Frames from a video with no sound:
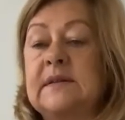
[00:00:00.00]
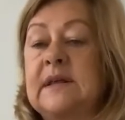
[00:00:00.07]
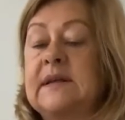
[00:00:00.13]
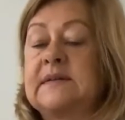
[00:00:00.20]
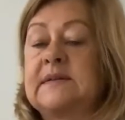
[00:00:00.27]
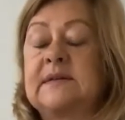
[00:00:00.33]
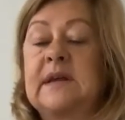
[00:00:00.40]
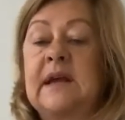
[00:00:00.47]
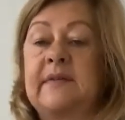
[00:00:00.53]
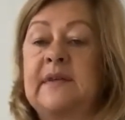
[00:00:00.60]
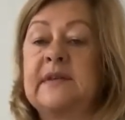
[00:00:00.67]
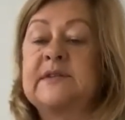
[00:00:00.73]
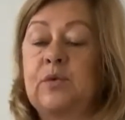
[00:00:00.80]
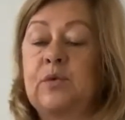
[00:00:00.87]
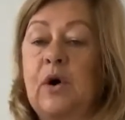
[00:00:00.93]

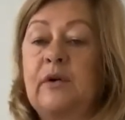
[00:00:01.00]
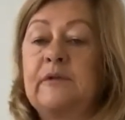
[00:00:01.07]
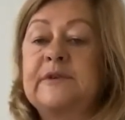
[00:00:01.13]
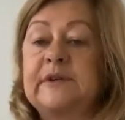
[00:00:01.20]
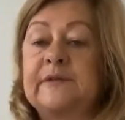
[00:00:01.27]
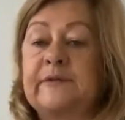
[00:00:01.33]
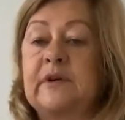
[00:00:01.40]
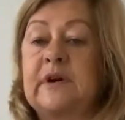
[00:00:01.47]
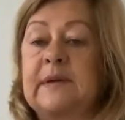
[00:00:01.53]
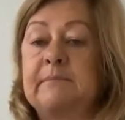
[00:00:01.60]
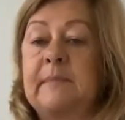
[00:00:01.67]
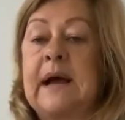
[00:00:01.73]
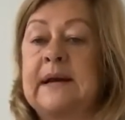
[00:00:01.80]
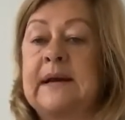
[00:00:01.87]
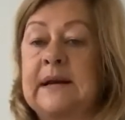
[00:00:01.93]
There's 12 different
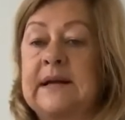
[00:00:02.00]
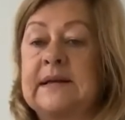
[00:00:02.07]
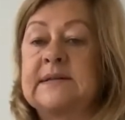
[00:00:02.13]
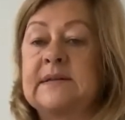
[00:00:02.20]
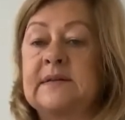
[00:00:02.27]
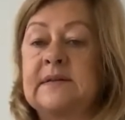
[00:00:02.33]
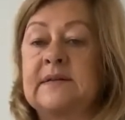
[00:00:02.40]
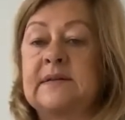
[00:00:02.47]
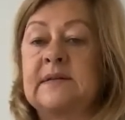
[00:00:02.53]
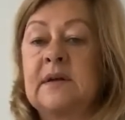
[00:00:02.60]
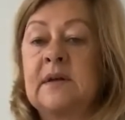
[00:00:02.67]
main lessons